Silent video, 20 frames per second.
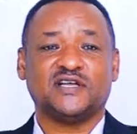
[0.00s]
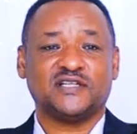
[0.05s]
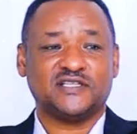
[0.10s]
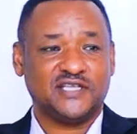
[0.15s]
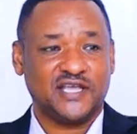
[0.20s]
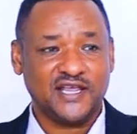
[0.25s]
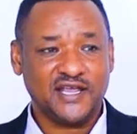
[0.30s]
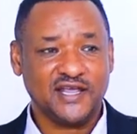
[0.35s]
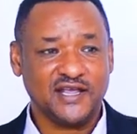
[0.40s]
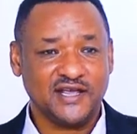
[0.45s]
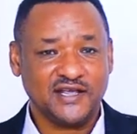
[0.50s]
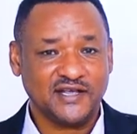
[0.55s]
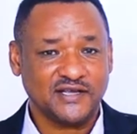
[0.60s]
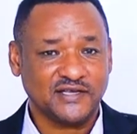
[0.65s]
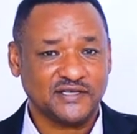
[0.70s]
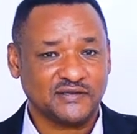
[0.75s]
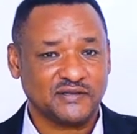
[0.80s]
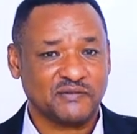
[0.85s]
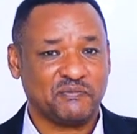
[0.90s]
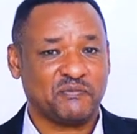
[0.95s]

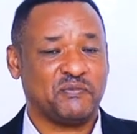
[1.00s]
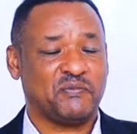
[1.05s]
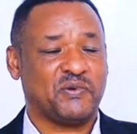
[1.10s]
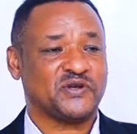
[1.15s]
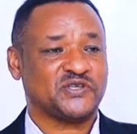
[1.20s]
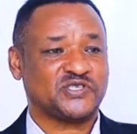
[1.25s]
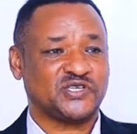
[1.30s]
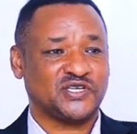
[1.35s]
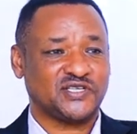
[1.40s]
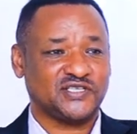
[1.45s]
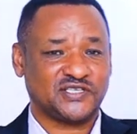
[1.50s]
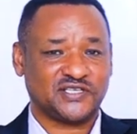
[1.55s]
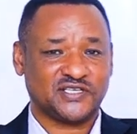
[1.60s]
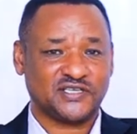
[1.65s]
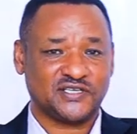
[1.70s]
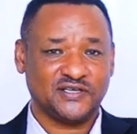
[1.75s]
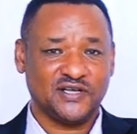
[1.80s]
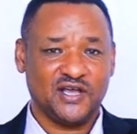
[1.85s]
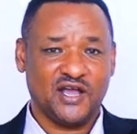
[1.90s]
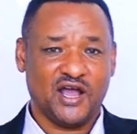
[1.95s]
the
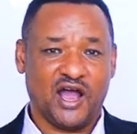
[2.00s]
person's,